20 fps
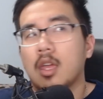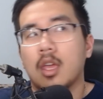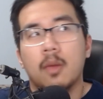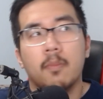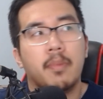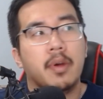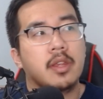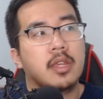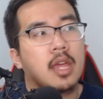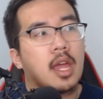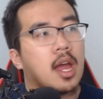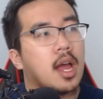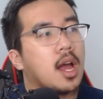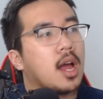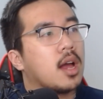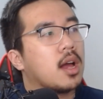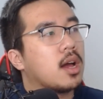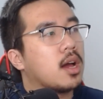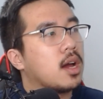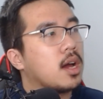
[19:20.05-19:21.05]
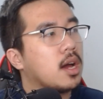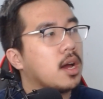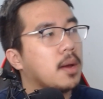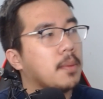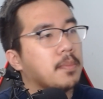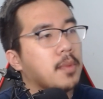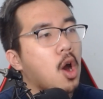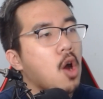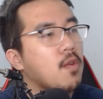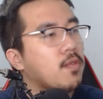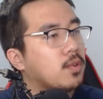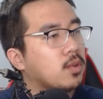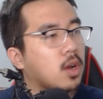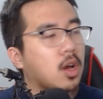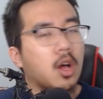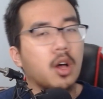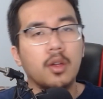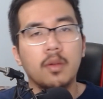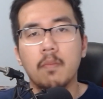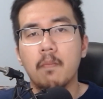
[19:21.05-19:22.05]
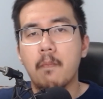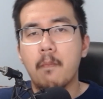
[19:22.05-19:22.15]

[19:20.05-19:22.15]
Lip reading: But yeah, overall,